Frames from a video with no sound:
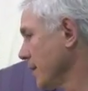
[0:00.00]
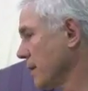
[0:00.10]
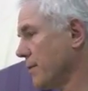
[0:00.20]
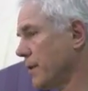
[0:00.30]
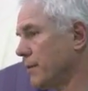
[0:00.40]

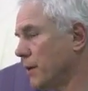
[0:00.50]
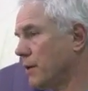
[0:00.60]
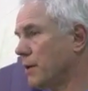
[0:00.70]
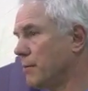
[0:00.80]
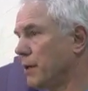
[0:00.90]
There
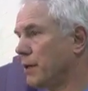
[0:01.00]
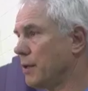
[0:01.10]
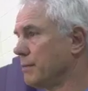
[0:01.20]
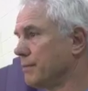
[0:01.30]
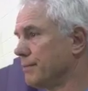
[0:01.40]
could
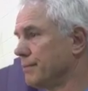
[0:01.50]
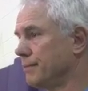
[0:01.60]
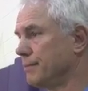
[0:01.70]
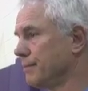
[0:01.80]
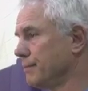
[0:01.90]
be,
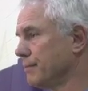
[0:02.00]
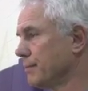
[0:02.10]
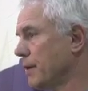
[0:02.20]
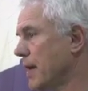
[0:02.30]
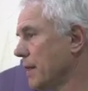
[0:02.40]

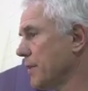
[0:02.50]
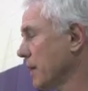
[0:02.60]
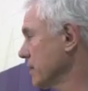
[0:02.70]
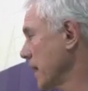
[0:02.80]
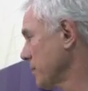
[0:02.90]

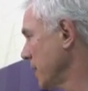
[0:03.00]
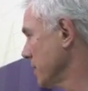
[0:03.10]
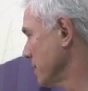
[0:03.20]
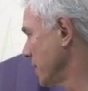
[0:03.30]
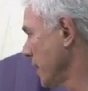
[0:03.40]
anything can take
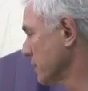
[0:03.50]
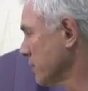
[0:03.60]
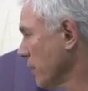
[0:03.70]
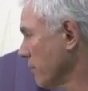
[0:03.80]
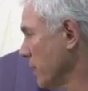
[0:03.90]
place in the
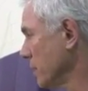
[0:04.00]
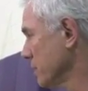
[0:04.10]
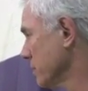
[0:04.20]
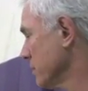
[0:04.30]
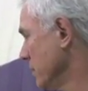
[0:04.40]
next 12
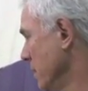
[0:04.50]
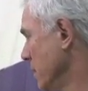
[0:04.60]
months.